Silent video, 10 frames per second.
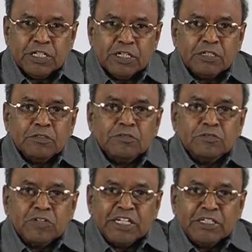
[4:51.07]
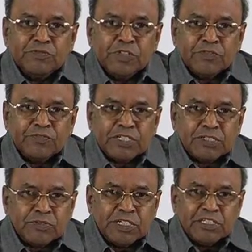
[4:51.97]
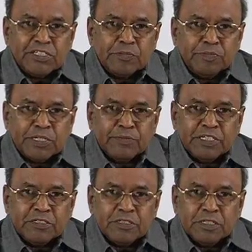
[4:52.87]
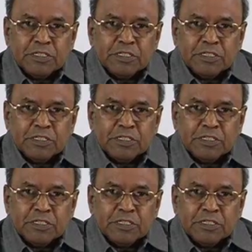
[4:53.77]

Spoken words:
They are the first one is a pyramid,